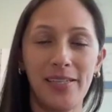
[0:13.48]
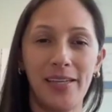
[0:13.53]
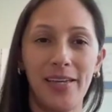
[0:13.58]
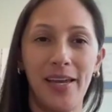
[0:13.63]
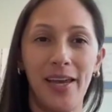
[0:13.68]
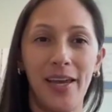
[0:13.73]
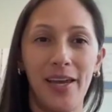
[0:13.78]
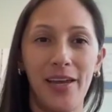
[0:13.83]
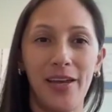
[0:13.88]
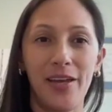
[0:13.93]

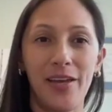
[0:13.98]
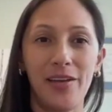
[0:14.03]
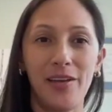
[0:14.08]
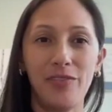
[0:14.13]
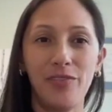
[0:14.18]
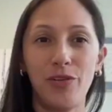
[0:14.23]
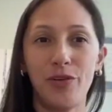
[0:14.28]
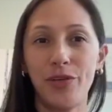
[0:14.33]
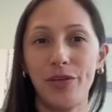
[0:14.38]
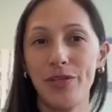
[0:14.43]
And
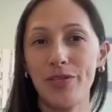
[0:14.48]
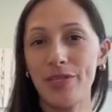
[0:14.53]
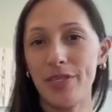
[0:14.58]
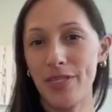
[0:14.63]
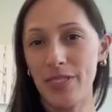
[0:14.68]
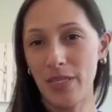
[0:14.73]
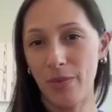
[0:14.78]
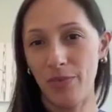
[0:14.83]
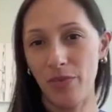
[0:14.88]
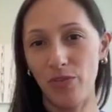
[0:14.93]
of course,
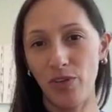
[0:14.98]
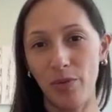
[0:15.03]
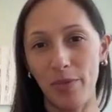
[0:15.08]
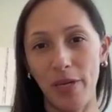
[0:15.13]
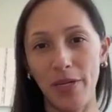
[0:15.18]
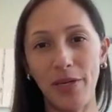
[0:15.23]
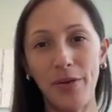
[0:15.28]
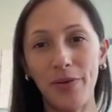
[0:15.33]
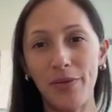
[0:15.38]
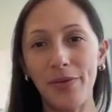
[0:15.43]
as some of you
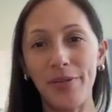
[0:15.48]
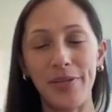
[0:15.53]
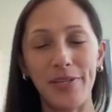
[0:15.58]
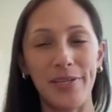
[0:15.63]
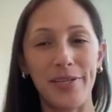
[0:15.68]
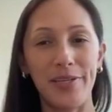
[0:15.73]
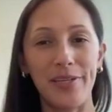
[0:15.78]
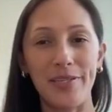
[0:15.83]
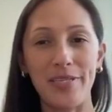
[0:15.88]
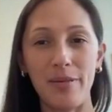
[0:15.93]
may know, it
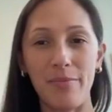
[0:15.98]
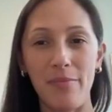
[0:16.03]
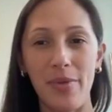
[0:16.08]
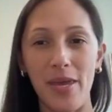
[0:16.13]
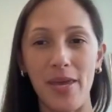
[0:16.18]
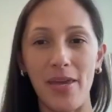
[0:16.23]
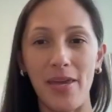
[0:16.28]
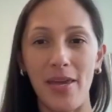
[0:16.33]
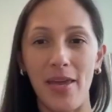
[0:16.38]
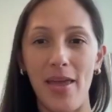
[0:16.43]
is
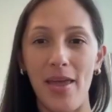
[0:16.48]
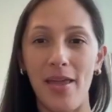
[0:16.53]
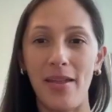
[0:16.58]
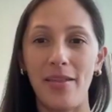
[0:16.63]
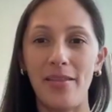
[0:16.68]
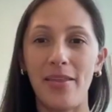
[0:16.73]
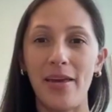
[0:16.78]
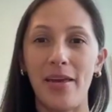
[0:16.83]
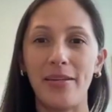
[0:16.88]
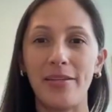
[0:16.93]
May,
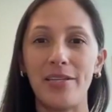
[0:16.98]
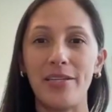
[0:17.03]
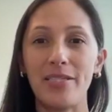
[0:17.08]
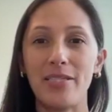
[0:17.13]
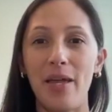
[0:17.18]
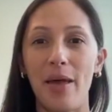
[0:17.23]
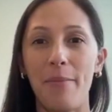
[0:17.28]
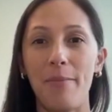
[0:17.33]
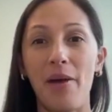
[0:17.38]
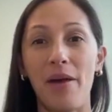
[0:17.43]
and that is
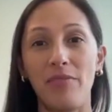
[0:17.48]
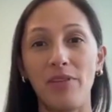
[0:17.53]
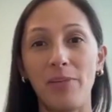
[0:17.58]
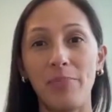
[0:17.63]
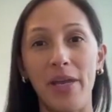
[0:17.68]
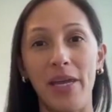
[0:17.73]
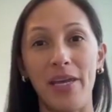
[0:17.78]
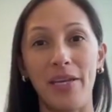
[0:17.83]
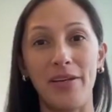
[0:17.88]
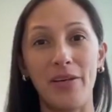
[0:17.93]
Pelvic
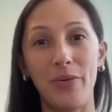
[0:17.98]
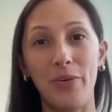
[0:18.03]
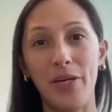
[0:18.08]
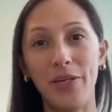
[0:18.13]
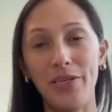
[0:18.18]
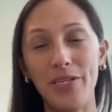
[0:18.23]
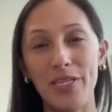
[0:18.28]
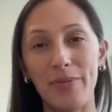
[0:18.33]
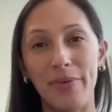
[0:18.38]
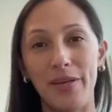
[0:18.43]
Pain
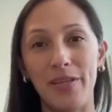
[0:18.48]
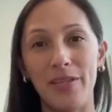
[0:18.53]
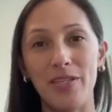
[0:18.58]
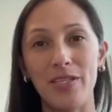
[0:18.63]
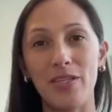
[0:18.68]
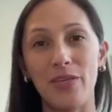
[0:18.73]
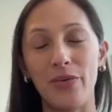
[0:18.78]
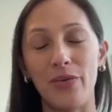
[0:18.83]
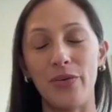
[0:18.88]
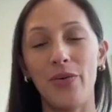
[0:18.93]
Awareness Month.
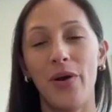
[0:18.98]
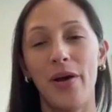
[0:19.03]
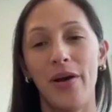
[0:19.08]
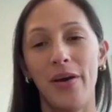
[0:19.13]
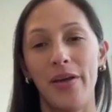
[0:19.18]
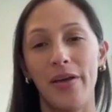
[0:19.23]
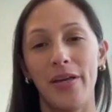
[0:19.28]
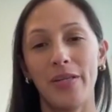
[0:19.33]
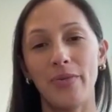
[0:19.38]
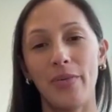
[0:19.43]
So
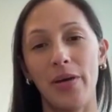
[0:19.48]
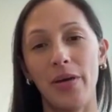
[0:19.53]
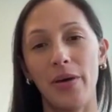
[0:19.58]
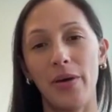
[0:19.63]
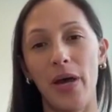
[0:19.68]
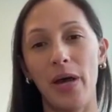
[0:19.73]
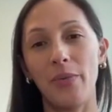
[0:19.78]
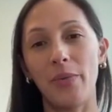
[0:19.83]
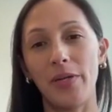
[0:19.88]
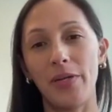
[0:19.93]
that's why
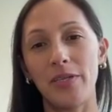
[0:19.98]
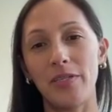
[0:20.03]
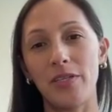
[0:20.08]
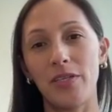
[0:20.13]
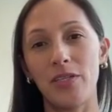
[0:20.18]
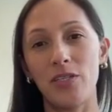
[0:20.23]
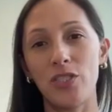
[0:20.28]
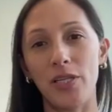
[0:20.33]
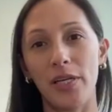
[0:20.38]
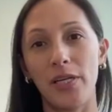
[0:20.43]
I wanted
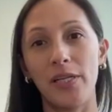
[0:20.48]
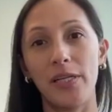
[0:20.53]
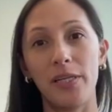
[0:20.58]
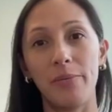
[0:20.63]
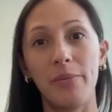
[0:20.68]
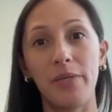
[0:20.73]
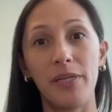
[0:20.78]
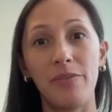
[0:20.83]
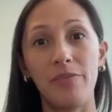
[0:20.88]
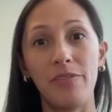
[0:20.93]
to shed a little
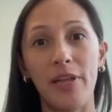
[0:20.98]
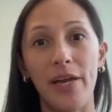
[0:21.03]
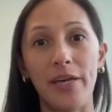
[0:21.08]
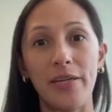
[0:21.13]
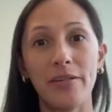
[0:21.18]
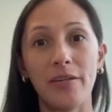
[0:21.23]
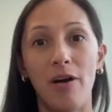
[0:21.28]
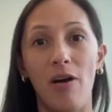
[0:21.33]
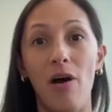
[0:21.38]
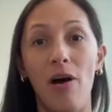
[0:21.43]
bit of
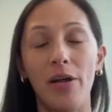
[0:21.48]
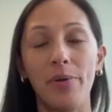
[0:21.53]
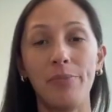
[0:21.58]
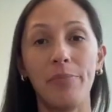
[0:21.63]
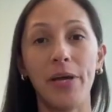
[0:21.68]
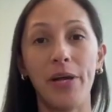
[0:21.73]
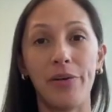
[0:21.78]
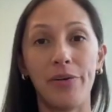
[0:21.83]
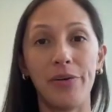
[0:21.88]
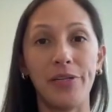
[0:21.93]
light on
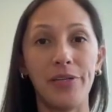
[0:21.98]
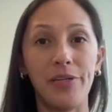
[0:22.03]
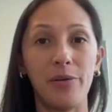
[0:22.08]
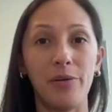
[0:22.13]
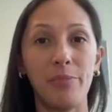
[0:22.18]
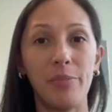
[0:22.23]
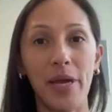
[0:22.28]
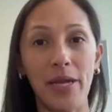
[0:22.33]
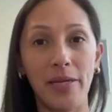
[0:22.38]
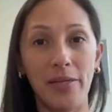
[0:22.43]
perineal
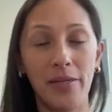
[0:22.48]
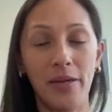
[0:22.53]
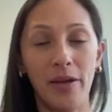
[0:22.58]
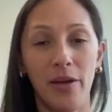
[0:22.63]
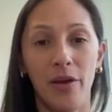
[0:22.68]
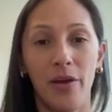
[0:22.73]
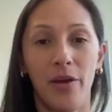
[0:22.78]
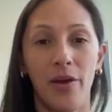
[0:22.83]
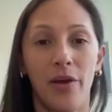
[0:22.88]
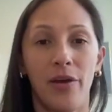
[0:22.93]
pain.
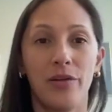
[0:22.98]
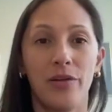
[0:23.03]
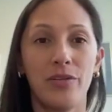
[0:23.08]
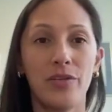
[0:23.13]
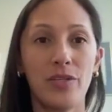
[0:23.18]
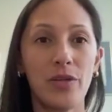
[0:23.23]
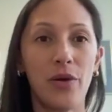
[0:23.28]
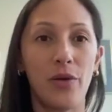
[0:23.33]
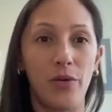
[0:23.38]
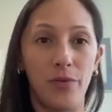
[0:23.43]

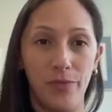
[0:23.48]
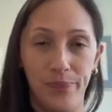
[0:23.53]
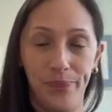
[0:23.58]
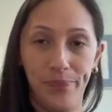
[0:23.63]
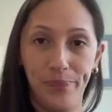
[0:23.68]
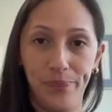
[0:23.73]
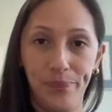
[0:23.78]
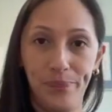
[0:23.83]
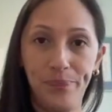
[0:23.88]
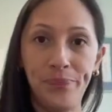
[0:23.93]
So,
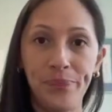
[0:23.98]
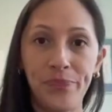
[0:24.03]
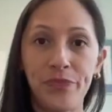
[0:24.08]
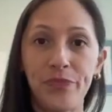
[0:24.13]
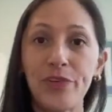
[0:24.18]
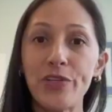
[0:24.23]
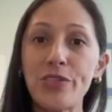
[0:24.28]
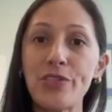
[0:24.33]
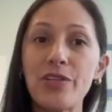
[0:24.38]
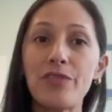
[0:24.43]

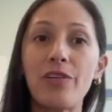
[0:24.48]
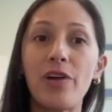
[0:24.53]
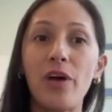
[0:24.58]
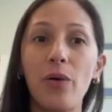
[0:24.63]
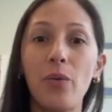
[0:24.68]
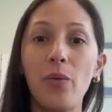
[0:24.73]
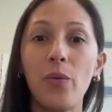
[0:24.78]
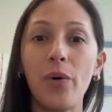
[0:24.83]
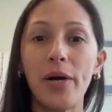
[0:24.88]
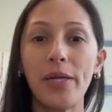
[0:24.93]
first of all,
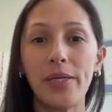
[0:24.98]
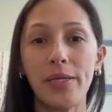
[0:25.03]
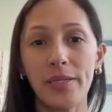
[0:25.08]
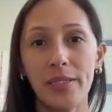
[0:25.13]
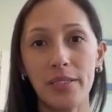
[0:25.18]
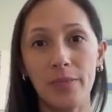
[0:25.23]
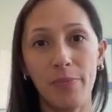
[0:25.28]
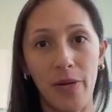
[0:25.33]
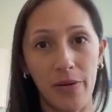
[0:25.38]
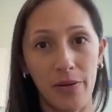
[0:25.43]
what
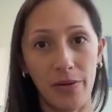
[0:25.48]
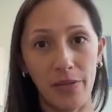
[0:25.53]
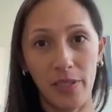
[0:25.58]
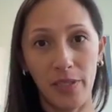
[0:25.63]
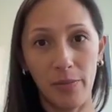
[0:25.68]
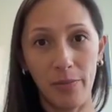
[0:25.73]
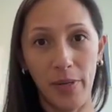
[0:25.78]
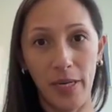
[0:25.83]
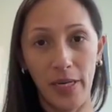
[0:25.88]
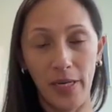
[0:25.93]
is
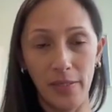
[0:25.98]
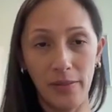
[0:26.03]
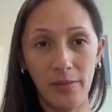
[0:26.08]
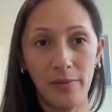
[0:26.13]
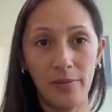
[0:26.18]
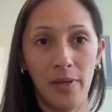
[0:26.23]
perineal pain?